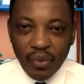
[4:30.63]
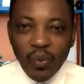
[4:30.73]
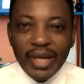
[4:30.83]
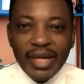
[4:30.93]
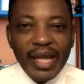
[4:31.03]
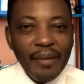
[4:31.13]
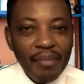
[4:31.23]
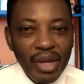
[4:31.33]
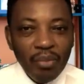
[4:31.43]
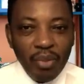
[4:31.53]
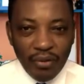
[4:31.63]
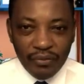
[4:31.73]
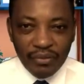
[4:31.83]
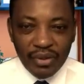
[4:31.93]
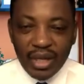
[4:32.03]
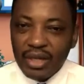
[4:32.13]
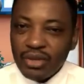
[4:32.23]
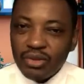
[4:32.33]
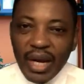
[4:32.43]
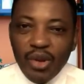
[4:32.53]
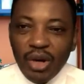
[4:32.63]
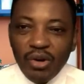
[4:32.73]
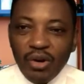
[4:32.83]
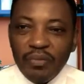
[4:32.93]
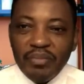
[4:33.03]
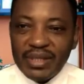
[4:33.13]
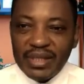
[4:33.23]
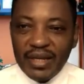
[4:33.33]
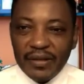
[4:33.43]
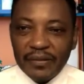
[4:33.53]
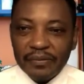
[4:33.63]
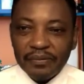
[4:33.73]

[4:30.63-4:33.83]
what they are made up of, so that you are not mistaken.